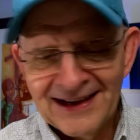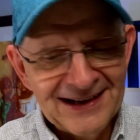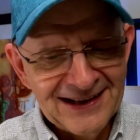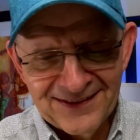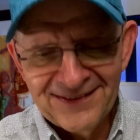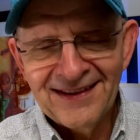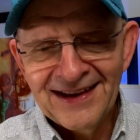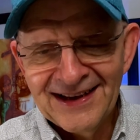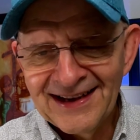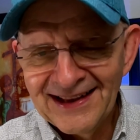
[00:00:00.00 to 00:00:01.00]
It is
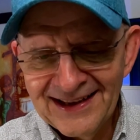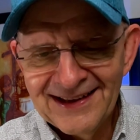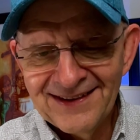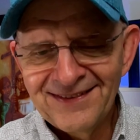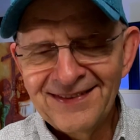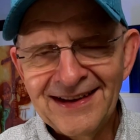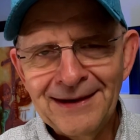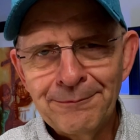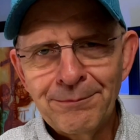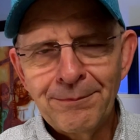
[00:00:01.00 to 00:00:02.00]
the